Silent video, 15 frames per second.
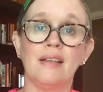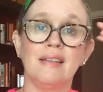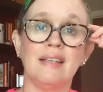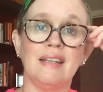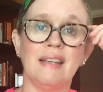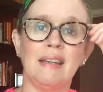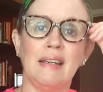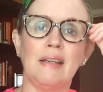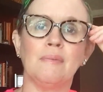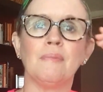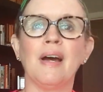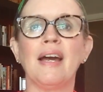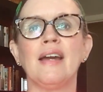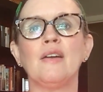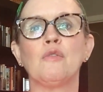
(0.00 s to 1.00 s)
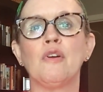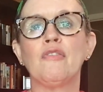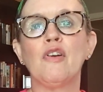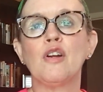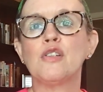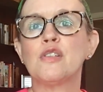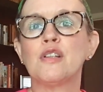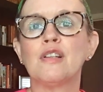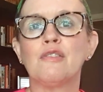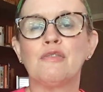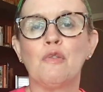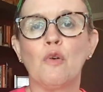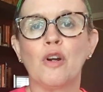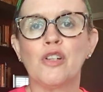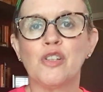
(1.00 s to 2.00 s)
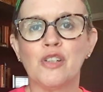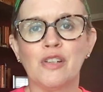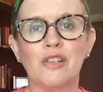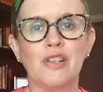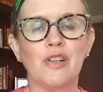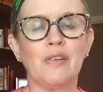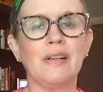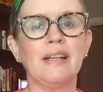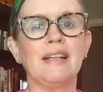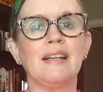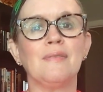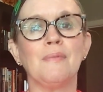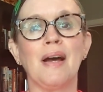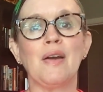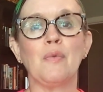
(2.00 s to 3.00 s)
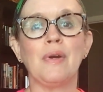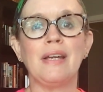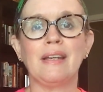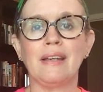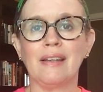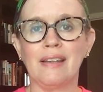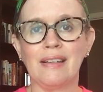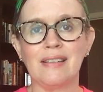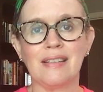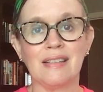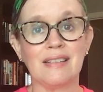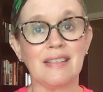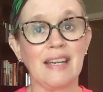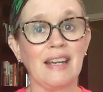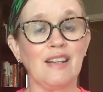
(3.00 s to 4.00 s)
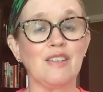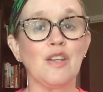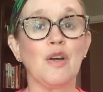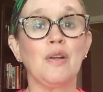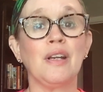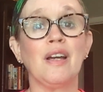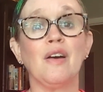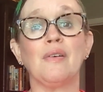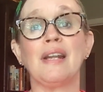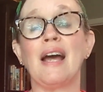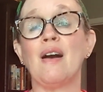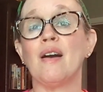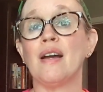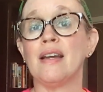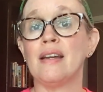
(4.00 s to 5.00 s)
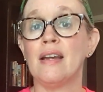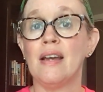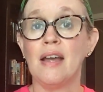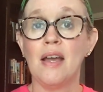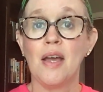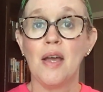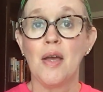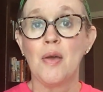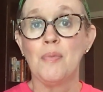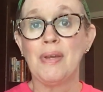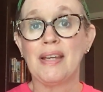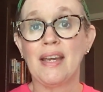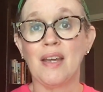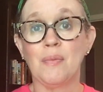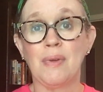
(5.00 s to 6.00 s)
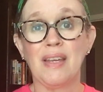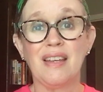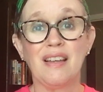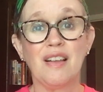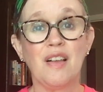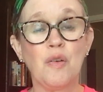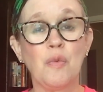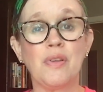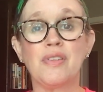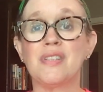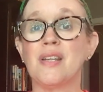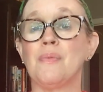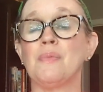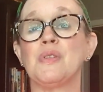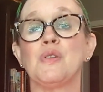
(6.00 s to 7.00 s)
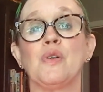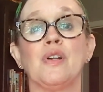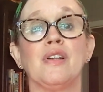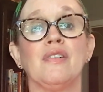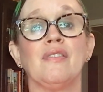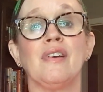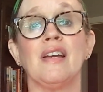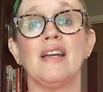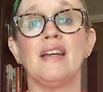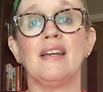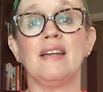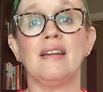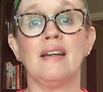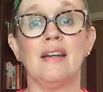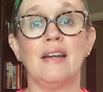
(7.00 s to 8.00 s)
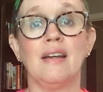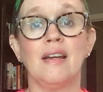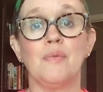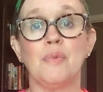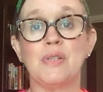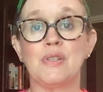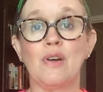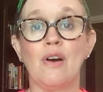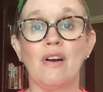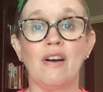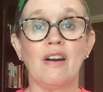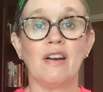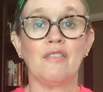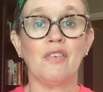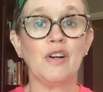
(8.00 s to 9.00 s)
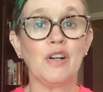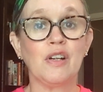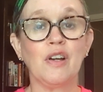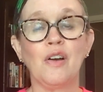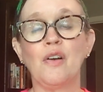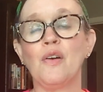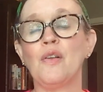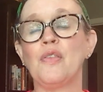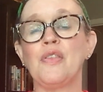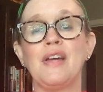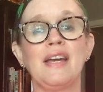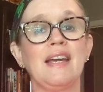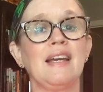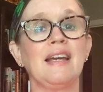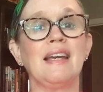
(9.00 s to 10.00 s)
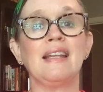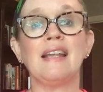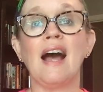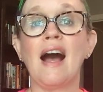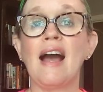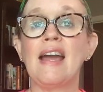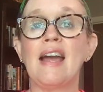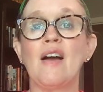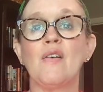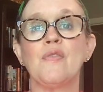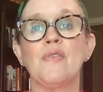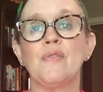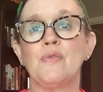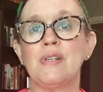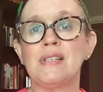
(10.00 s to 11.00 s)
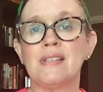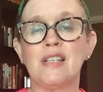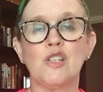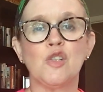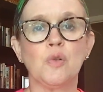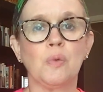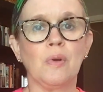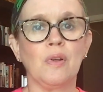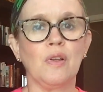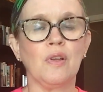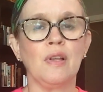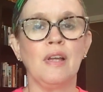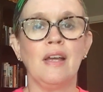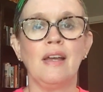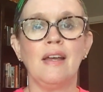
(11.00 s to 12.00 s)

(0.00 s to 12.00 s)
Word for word: the my reversal of fortune during my weekend in San Antonio and how I became ill with some sort of a bizarre vertigo thing and I have residual